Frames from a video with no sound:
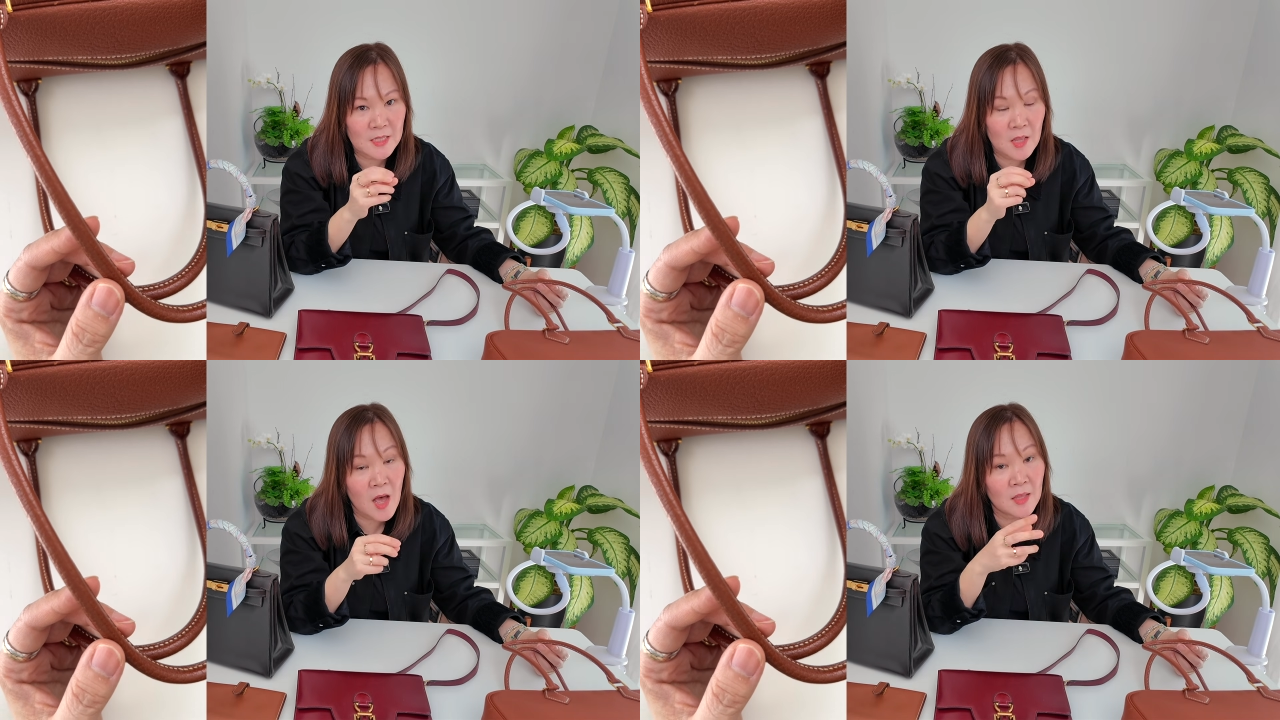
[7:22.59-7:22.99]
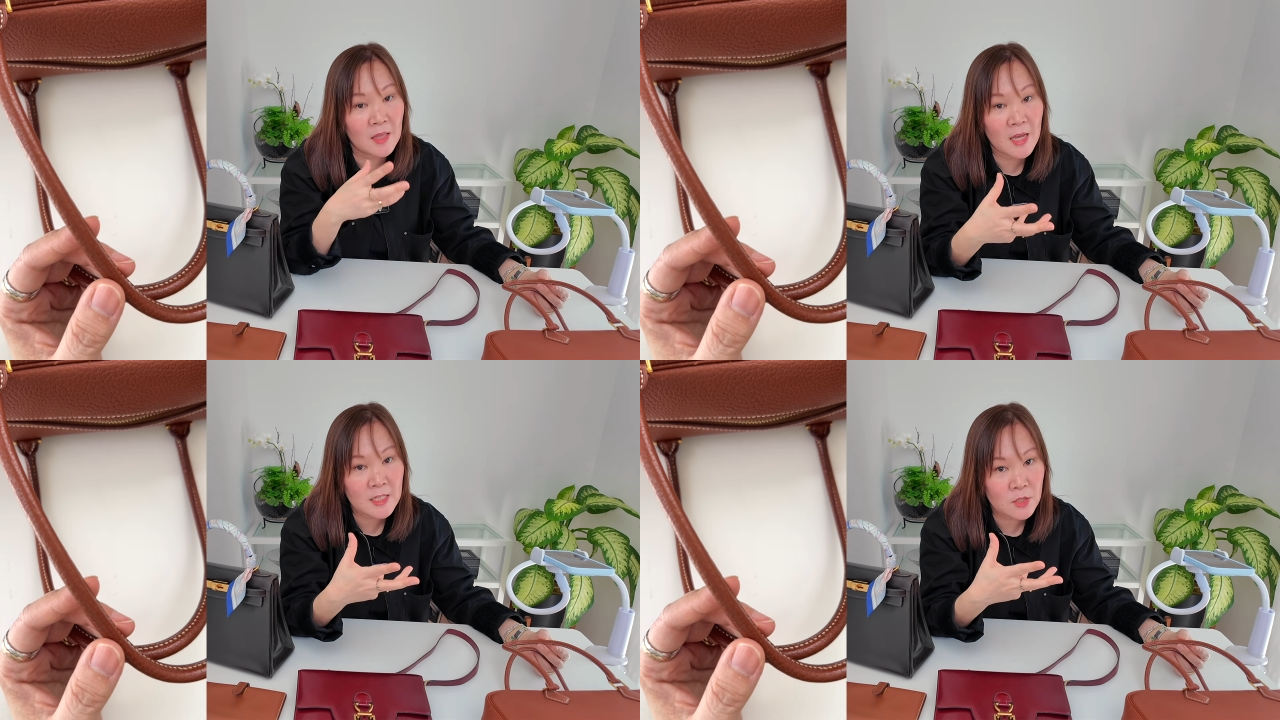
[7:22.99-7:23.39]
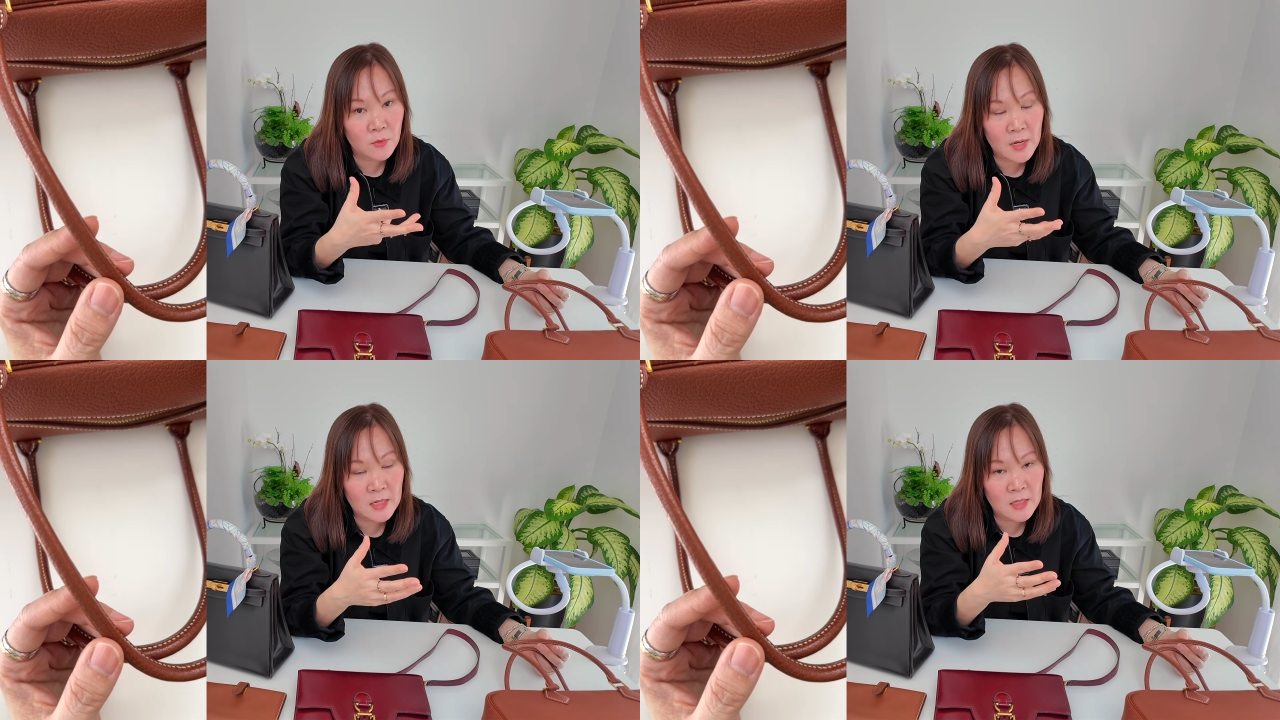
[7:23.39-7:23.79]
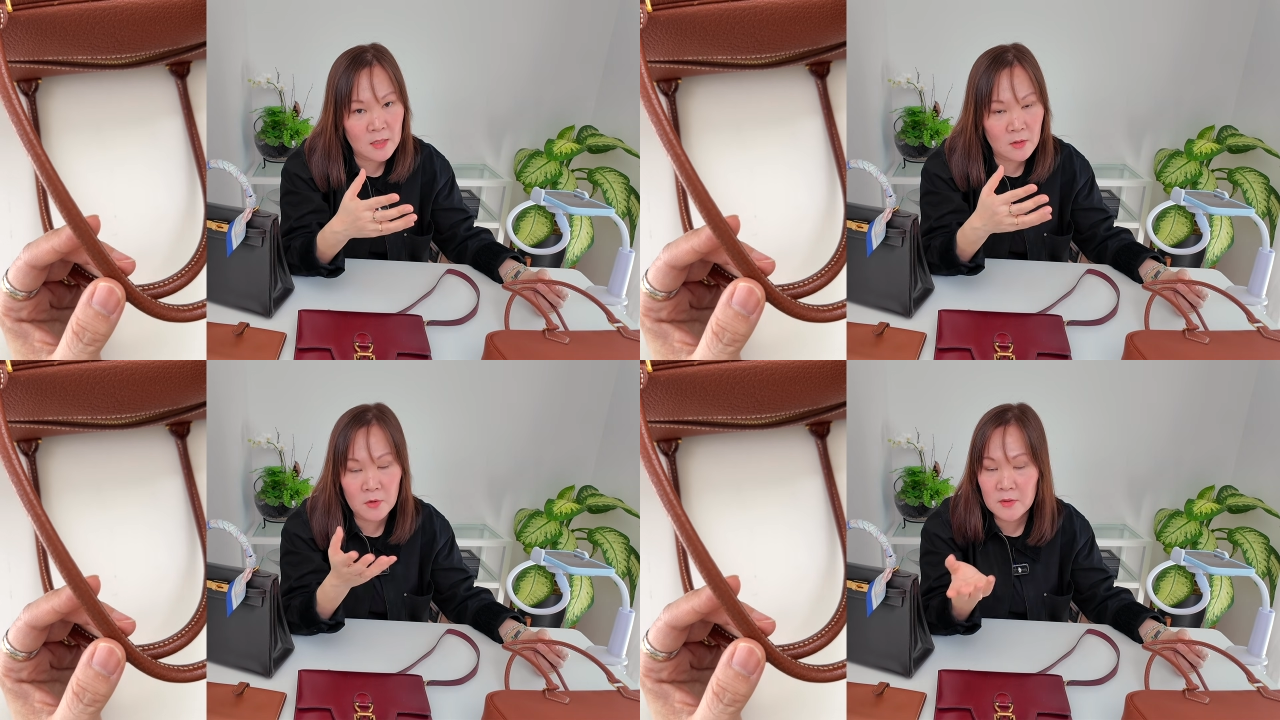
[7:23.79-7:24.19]
a lot less
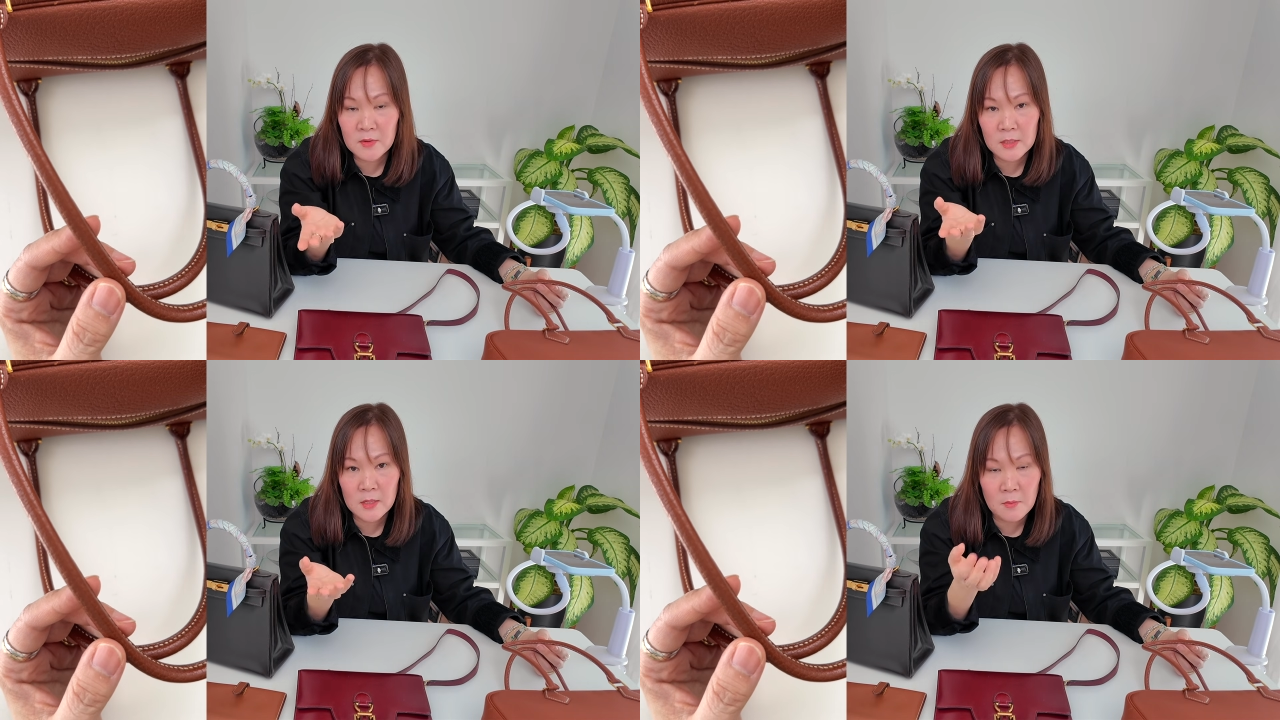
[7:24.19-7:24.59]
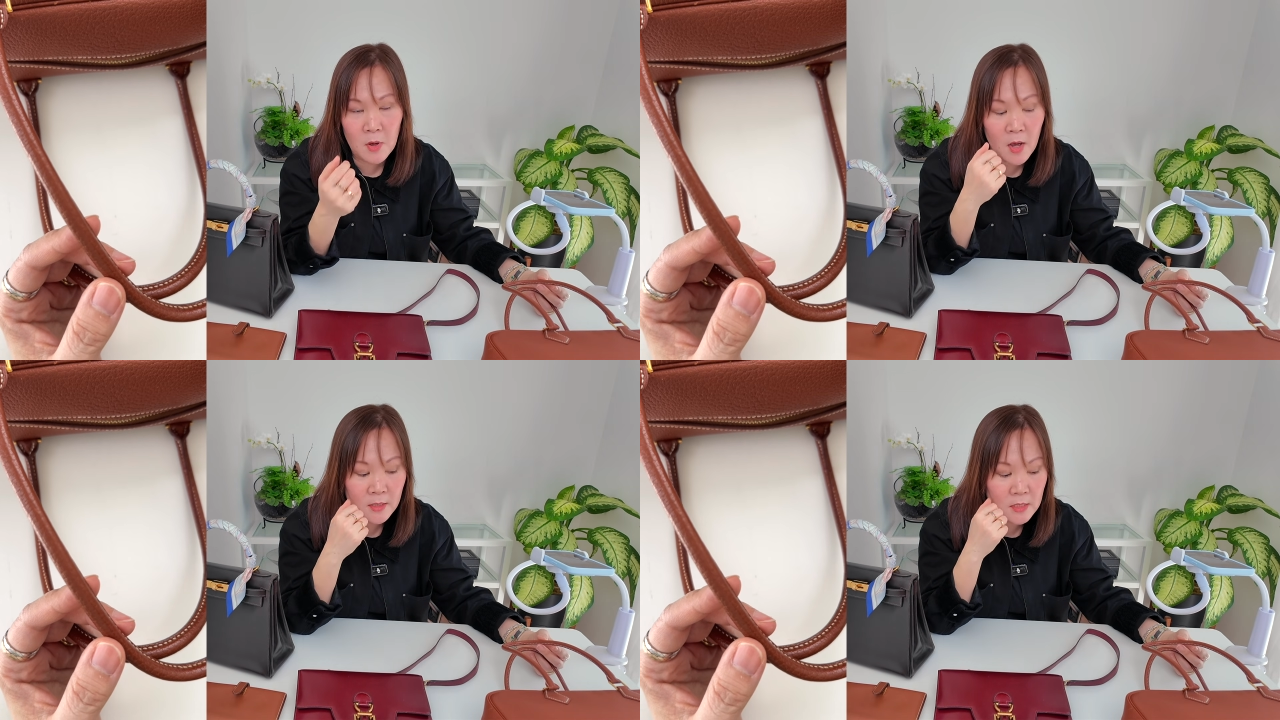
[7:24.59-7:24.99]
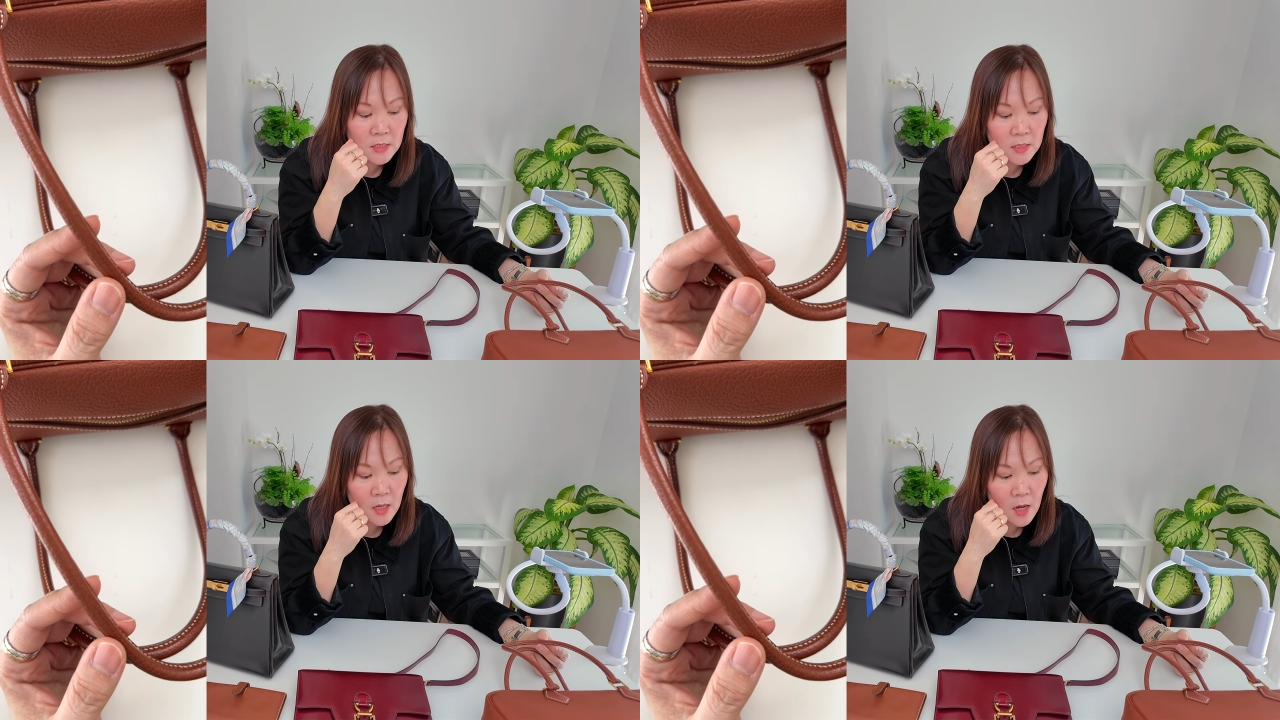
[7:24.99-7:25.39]
grainy, or even Clemence,